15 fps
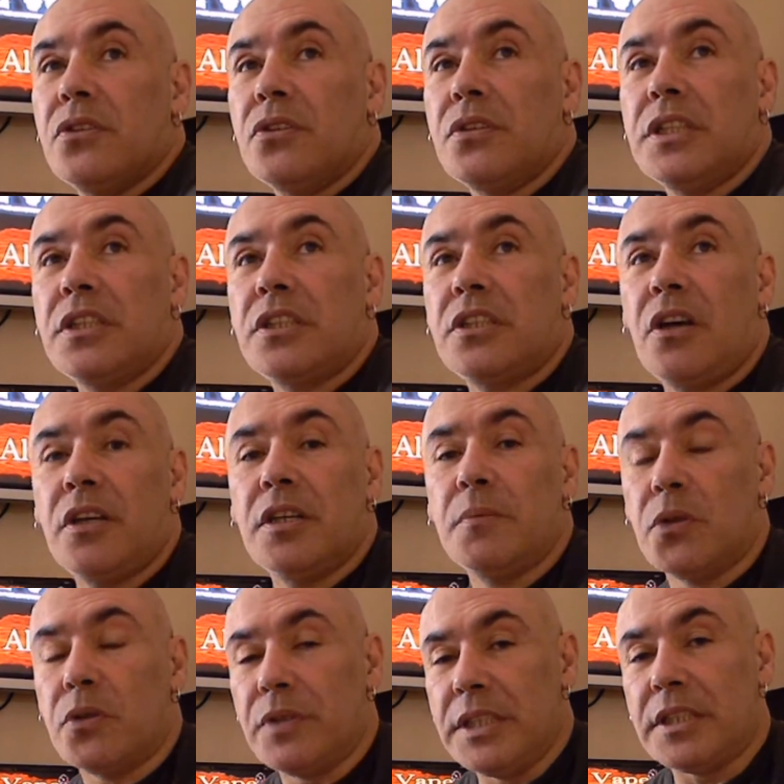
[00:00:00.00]
on this, slightly
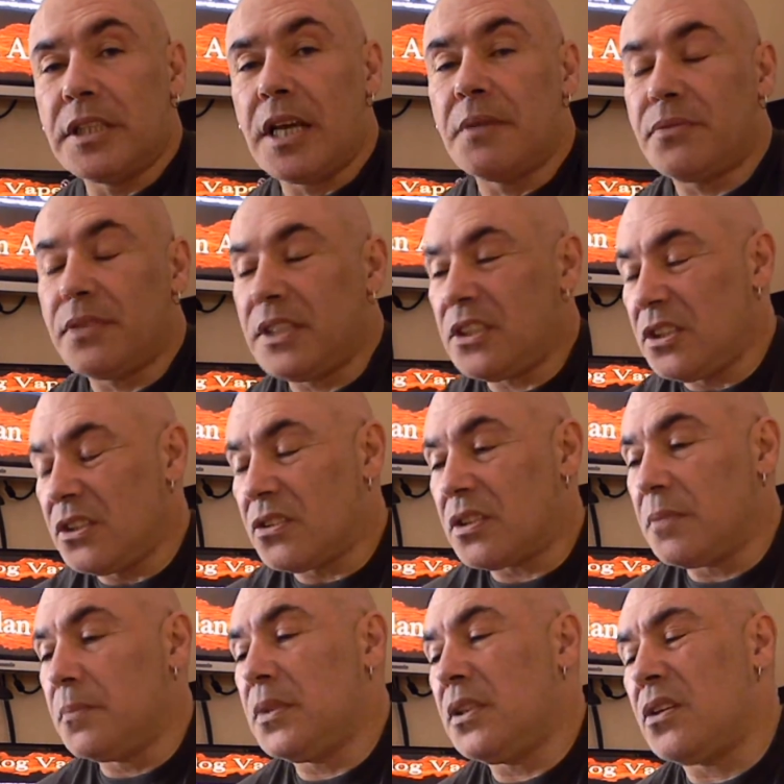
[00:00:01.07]
more in depth. It's not
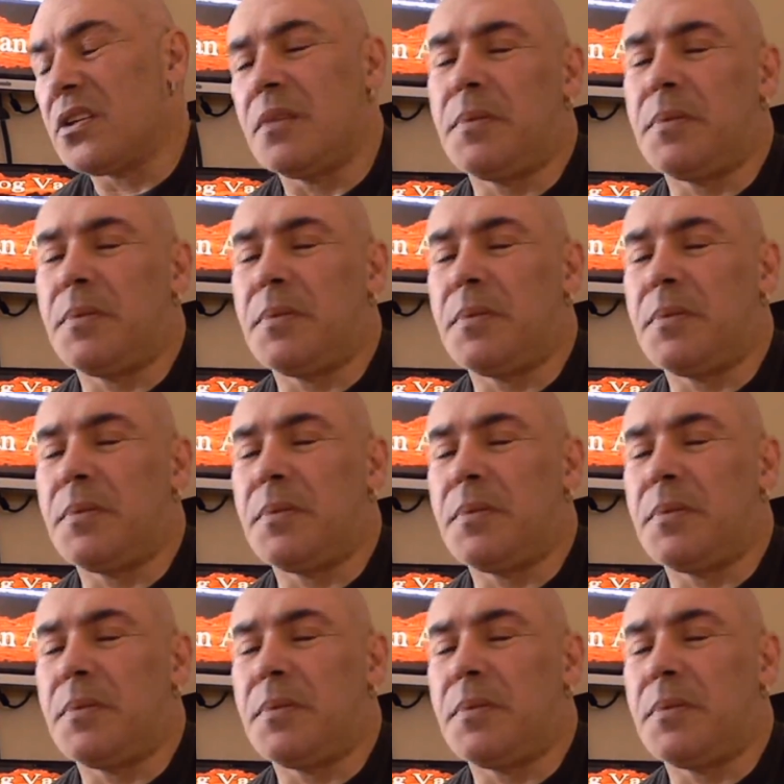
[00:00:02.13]
going